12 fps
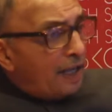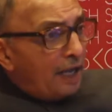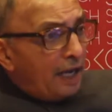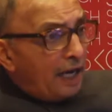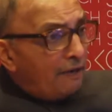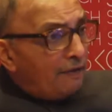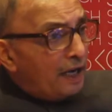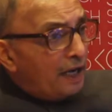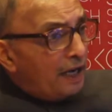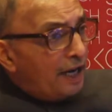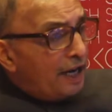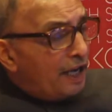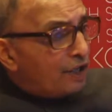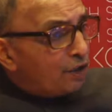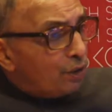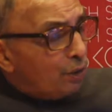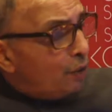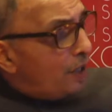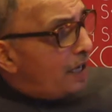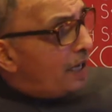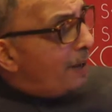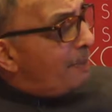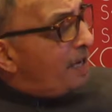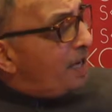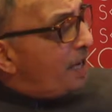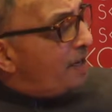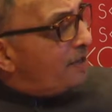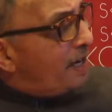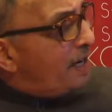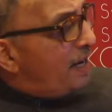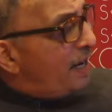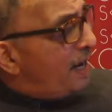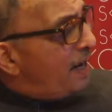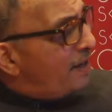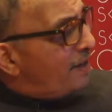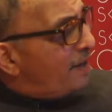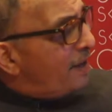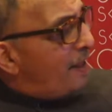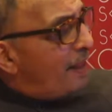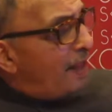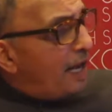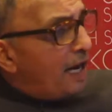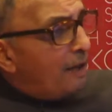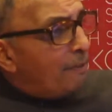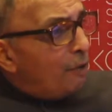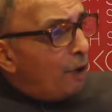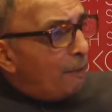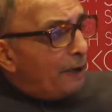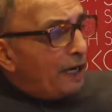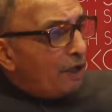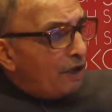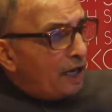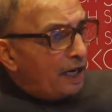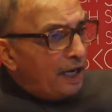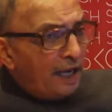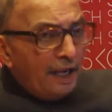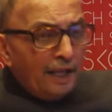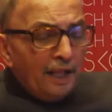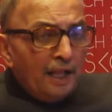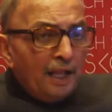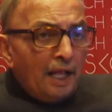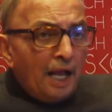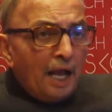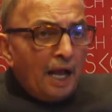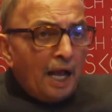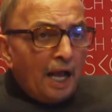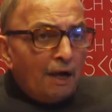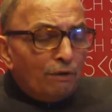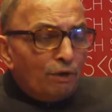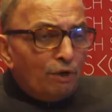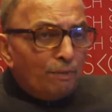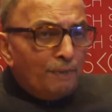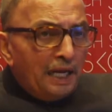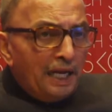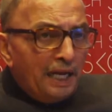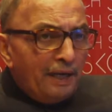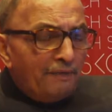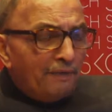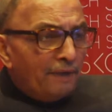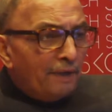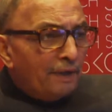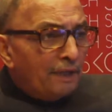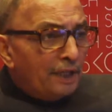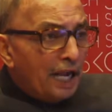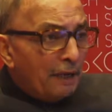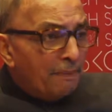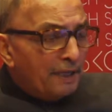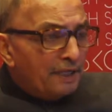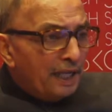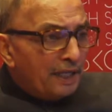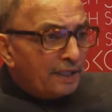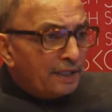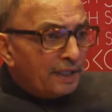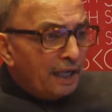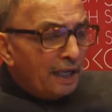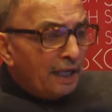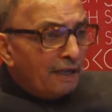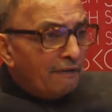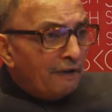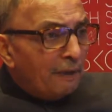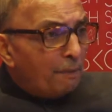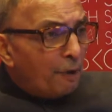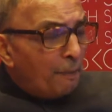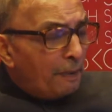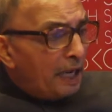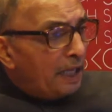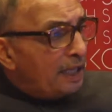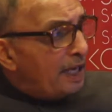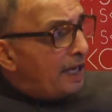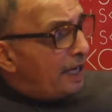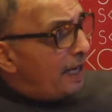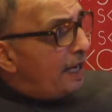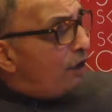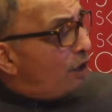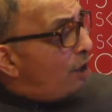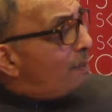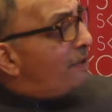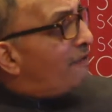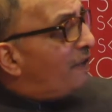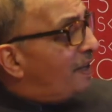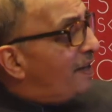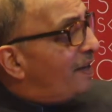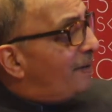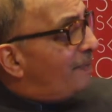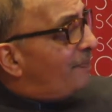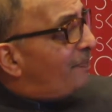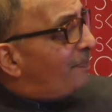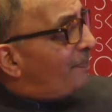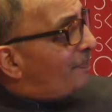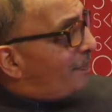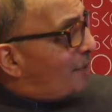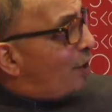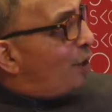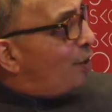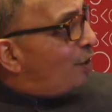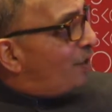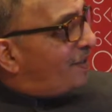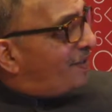it will lead us to in coming years and decades? And more particularly, how do you believe that business will propel the Indian economy further? All yours.